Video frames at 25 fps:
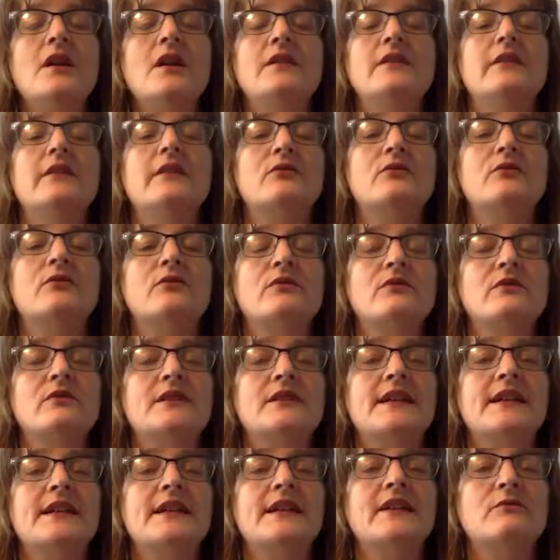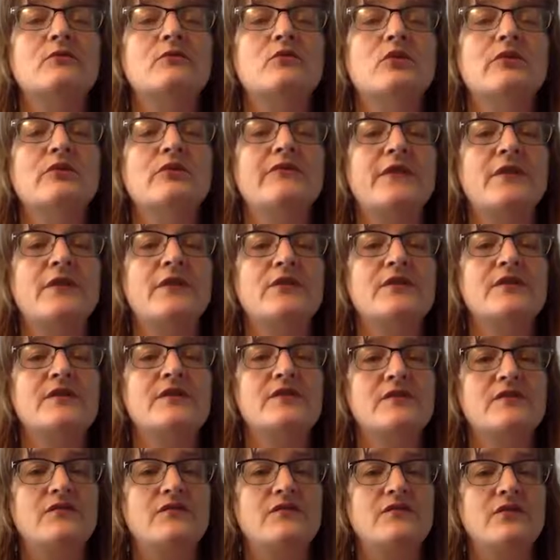Now, in order to take a more
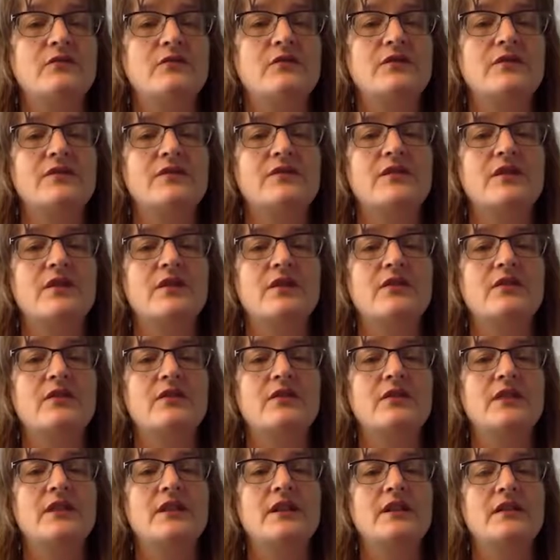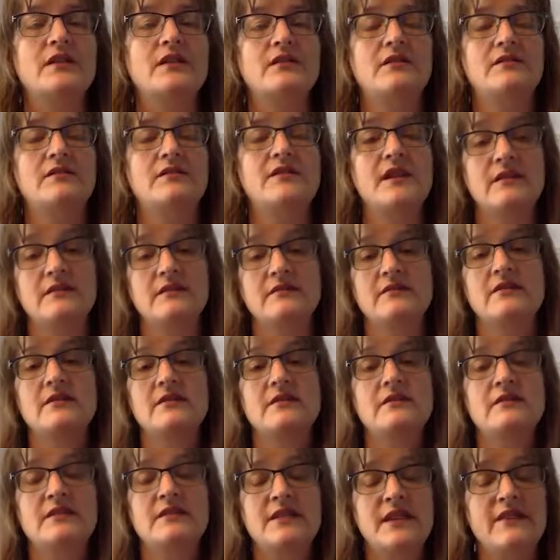focused view on security and on
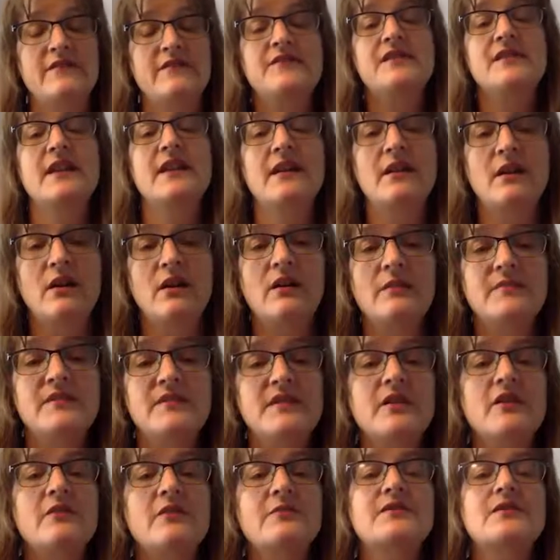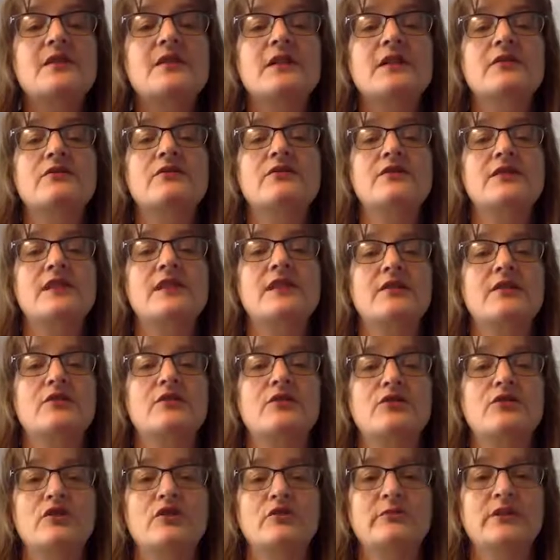DevSecOps, it helps to understand
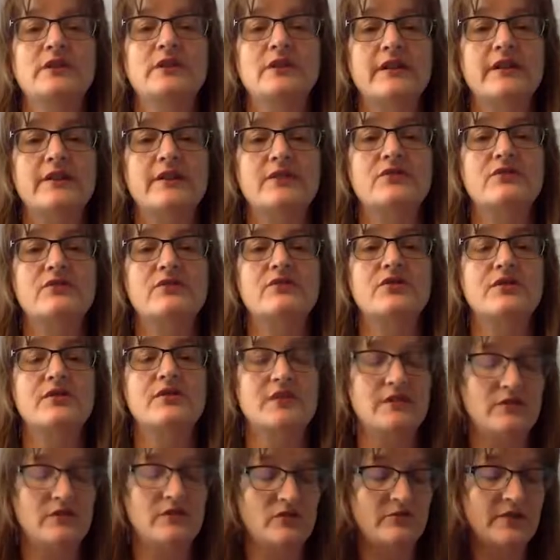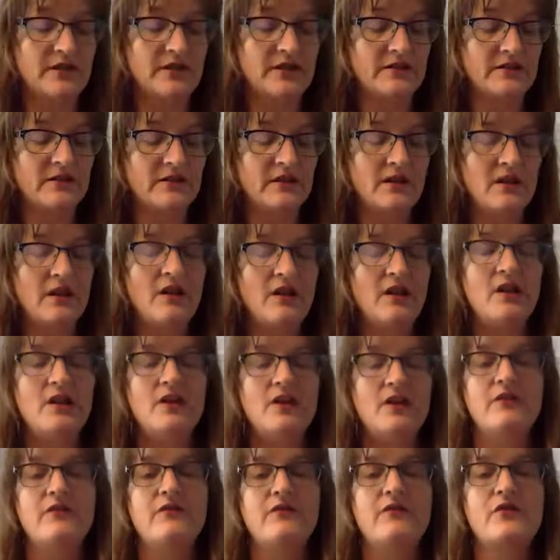our nomenclature just a little bit.
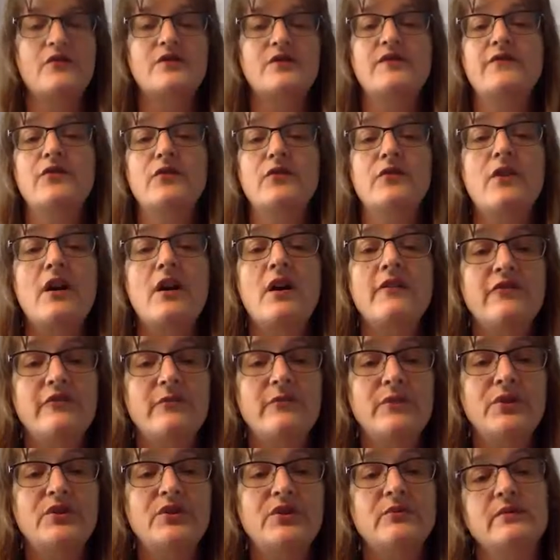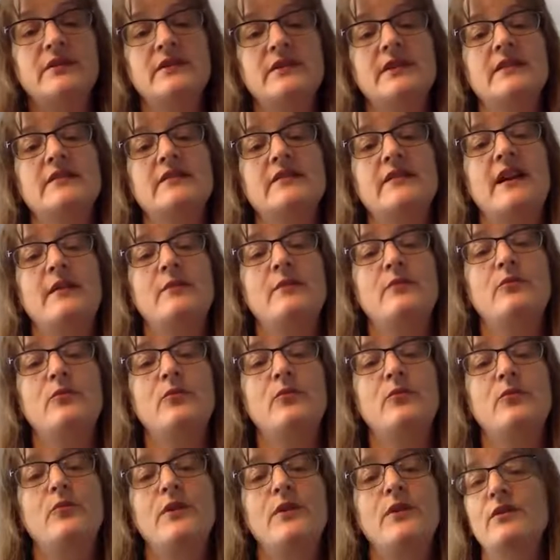First, if you're not familiar with GitLab,
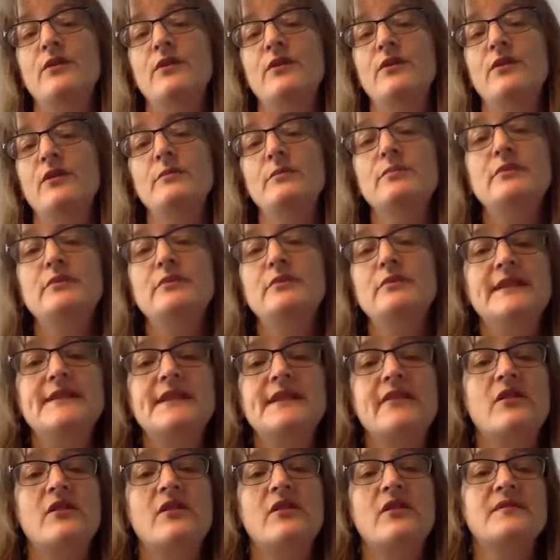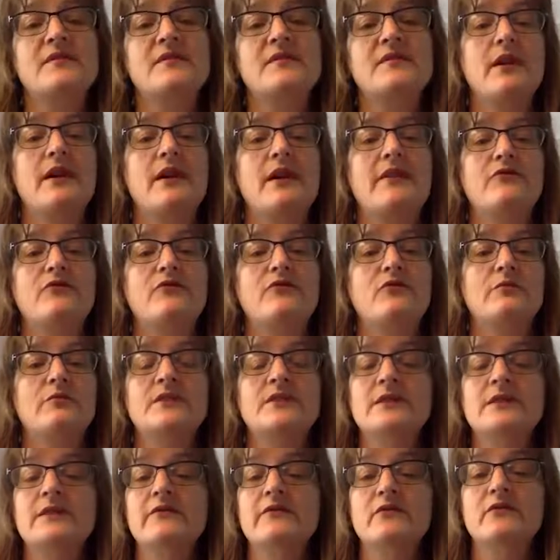we are a complete DevOps platform
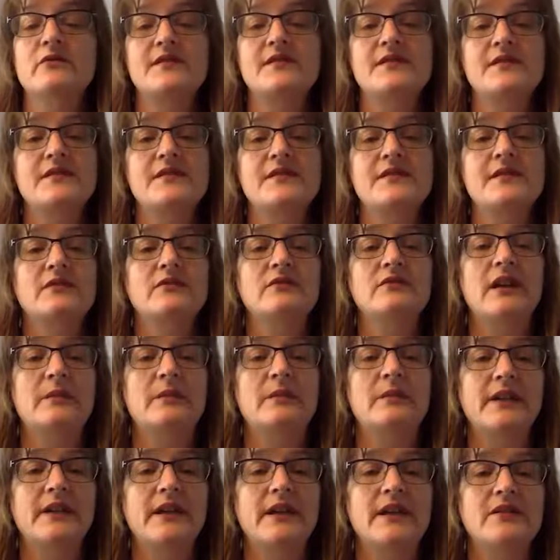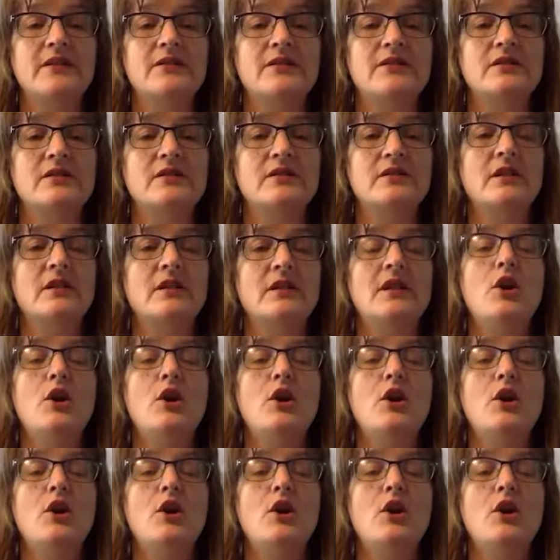delivered as a single application.